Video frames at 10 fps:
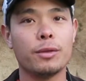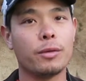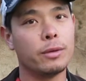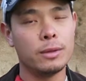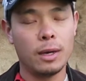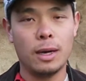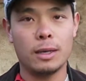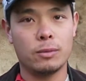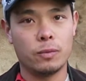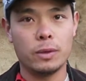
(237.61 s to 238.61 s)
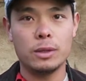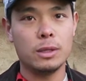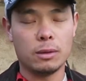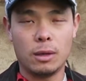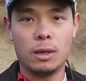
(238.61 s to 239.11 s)
They're not
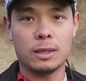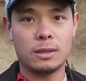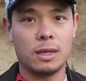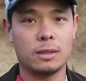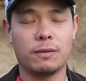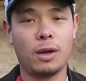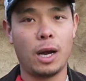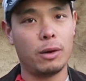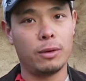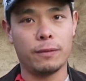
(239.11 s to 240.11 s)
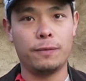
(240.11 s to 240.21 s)
really long, intensive, tiring